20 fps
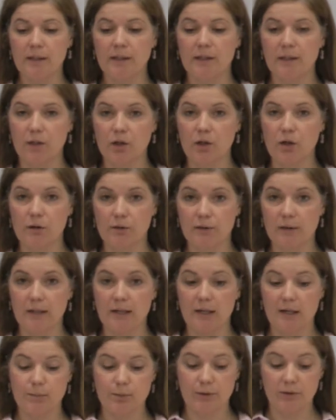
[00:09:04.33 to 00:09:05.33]
the Cochrane
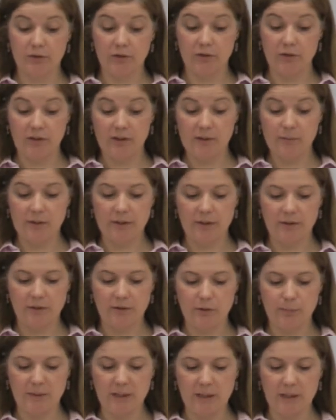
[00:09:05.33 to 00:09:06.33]
Library to see whether
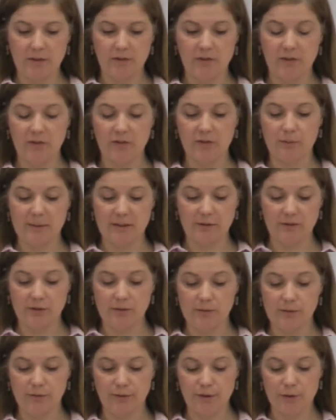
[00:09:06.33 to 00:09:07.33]
there's been a systematic
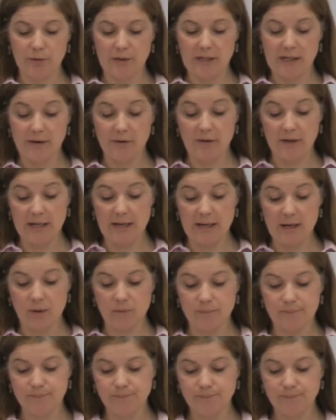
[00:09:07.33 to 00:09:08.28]
review carried out,